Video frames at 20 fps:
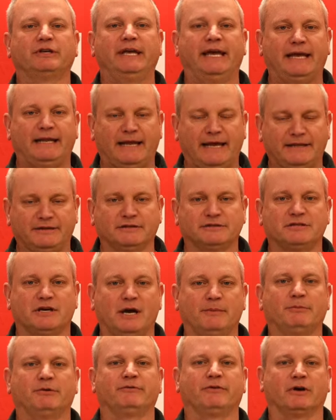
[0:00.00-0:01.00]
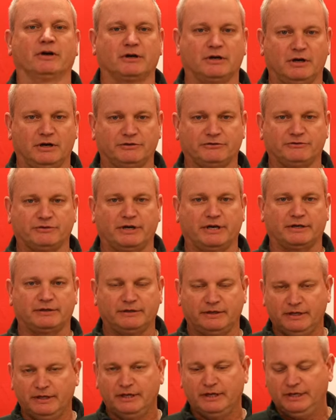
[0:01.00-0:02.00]
get at the time of our
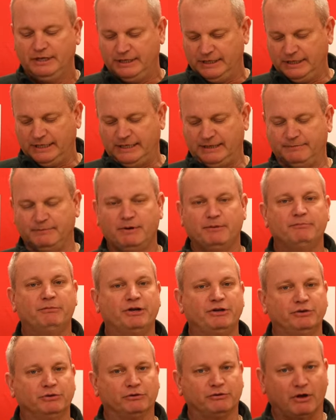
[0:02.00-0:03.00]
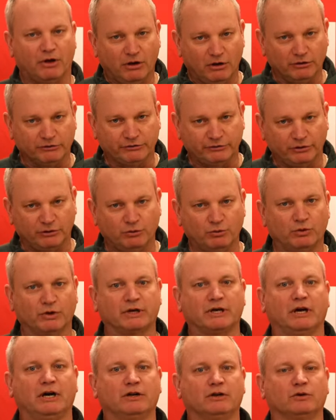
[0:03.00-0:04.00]
contract. But you'll also
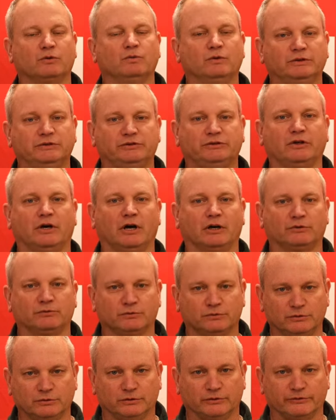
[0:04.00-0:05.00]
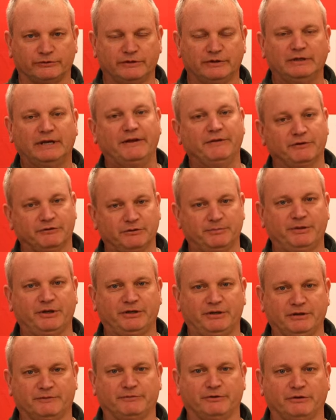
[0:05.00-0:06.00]
work under Woodstock rules, and there's a
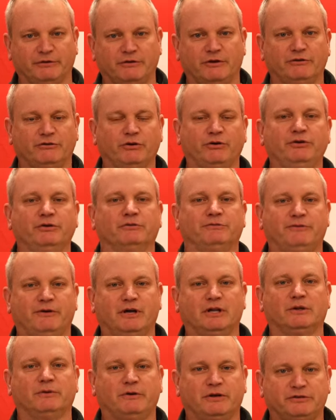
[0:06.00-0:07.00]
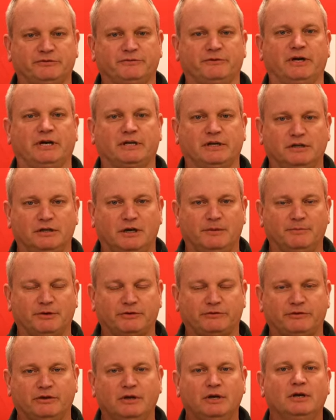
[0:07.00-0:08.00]
big difference. So you'll follow us for
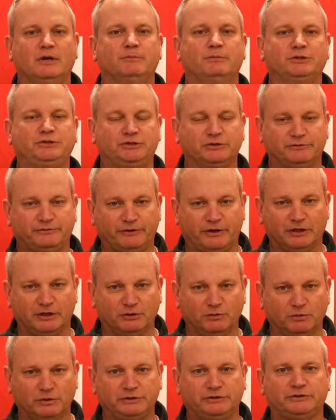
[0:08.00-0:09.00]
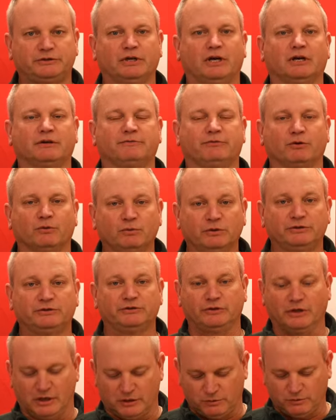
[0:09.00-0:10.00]
economics, but you'll follow Woodstock for
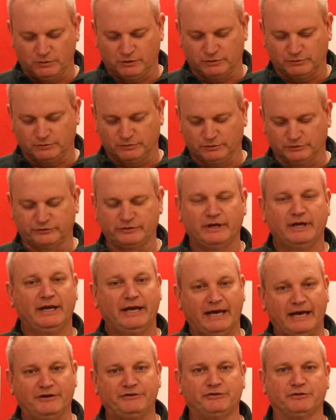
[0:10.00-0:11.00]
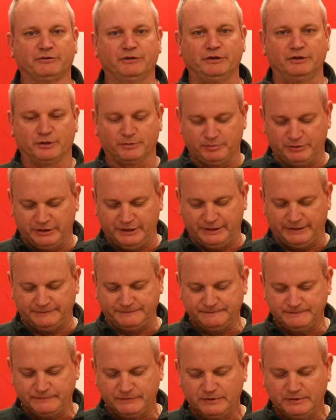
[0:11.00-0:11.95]
Woodstock work rules as you're in their plant.